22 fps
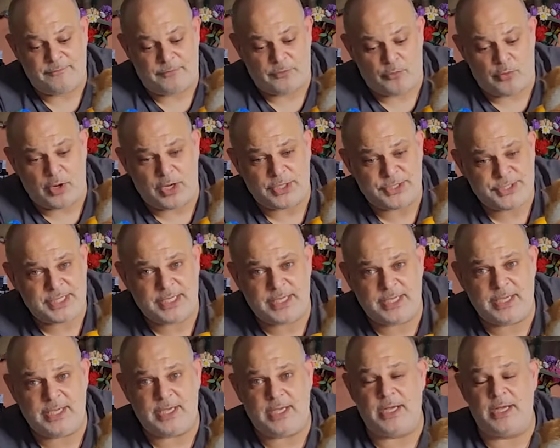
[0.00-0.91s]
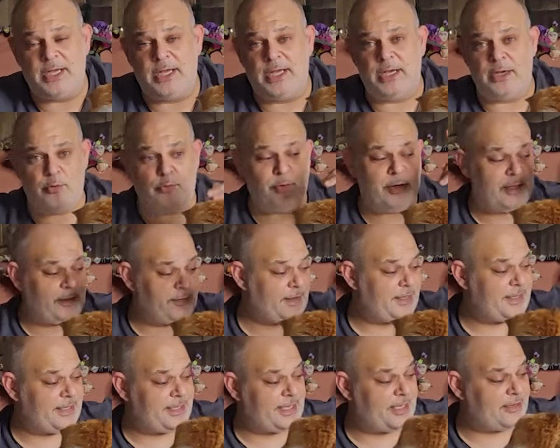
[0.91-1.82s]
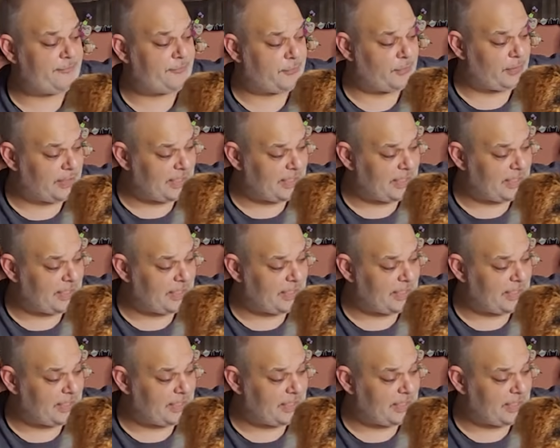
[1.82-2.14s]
for watching. Uh, well done again for